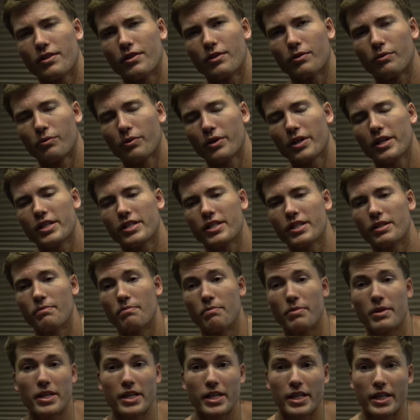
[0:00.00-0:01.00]
the
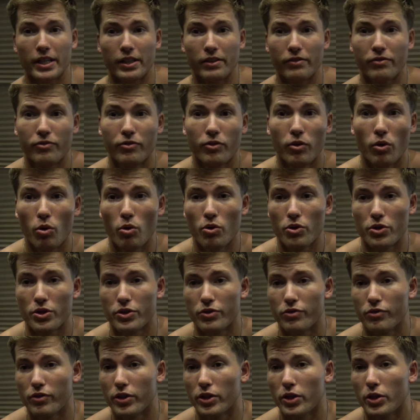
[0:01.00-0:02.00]
reason being for
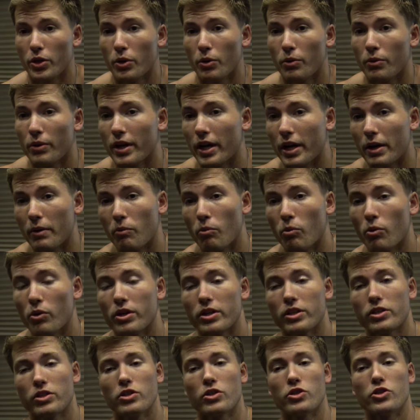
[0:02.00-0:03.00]
this video that I
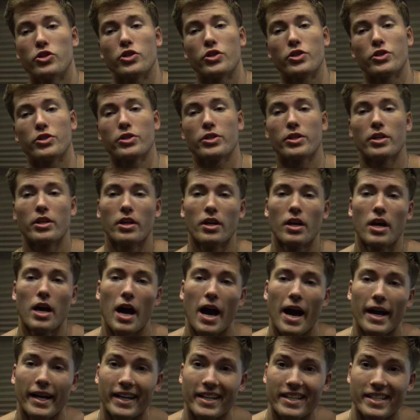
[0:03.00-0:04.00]
wanted to just,
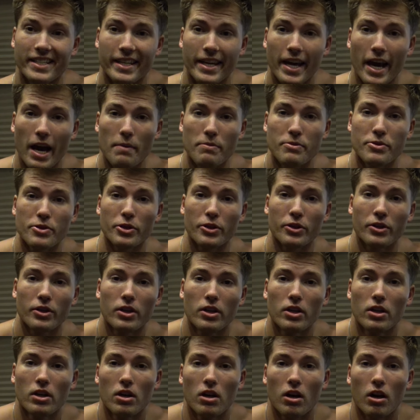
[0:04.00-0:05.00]
I guess, capture
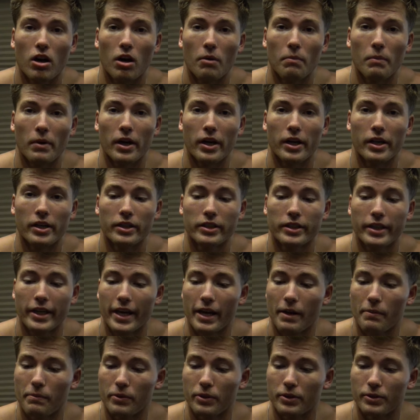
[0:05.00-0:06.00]
on my
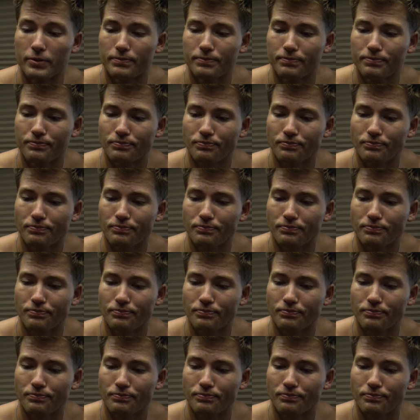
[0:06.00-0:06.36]
camera